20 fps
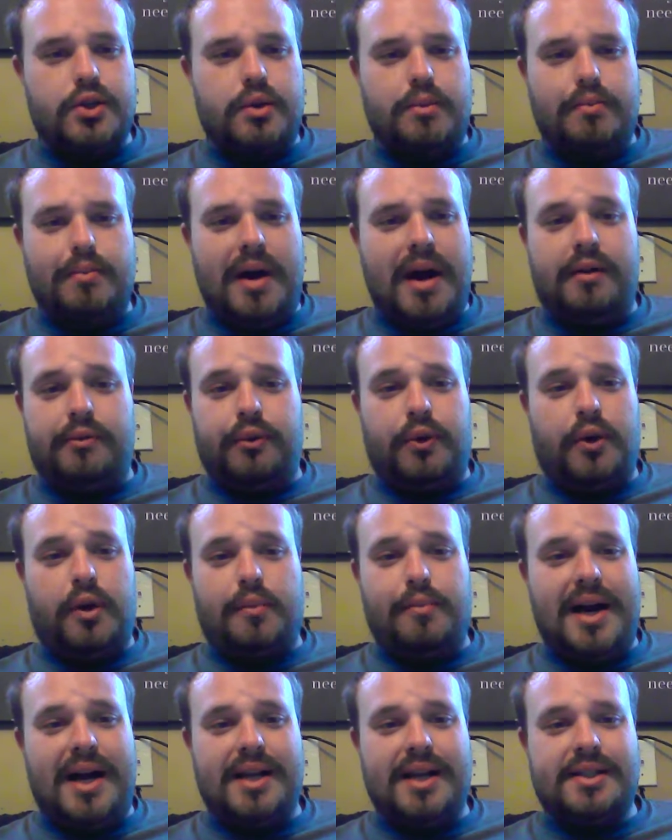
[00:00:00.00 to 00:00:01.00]
you can buy for your
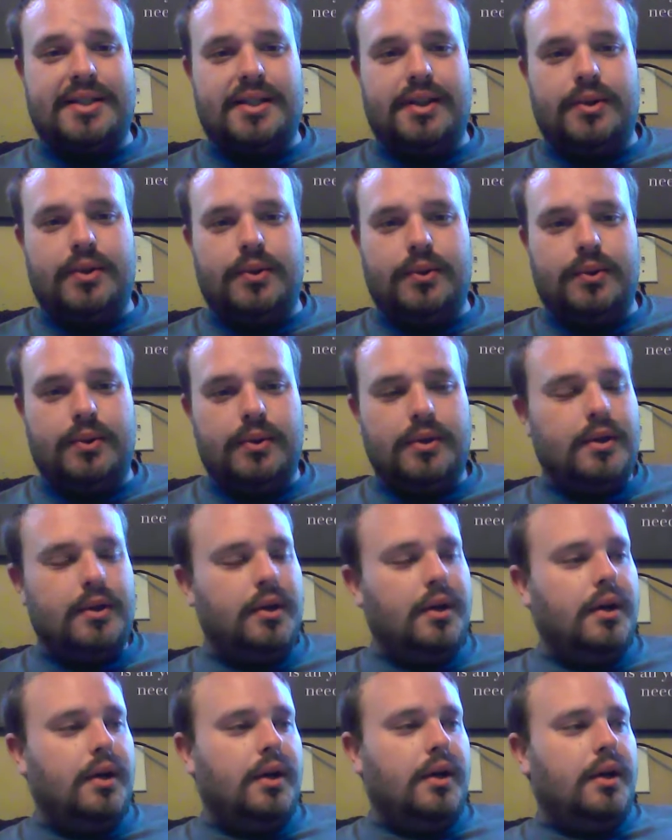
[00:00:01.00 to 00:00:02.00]
bicycle.
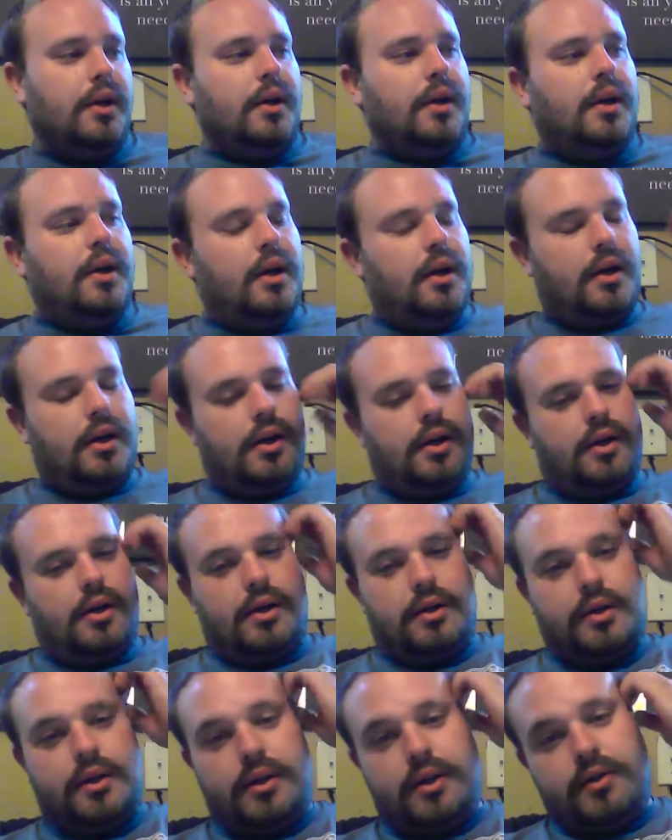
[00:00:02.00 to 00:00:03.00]

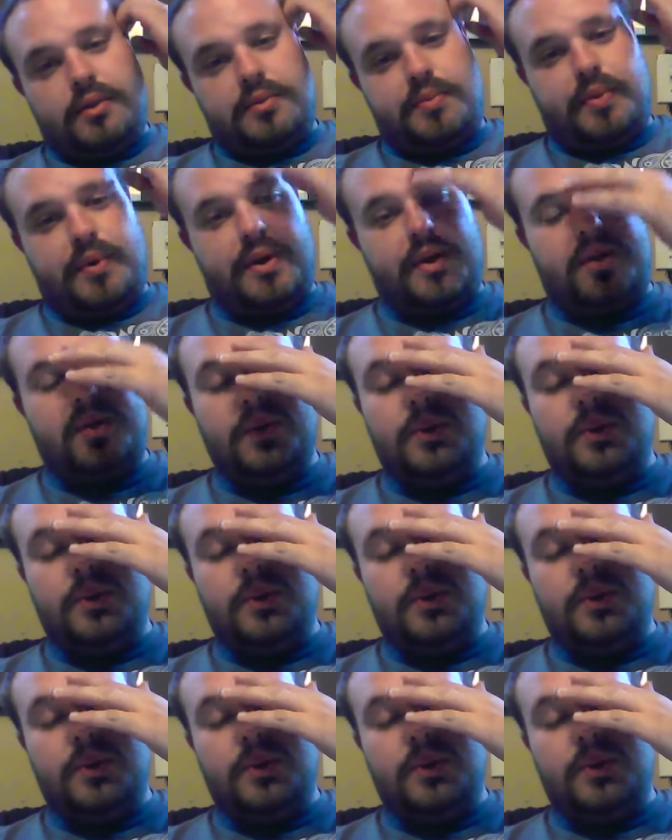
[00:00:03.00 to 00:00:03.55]
I thought that was pretty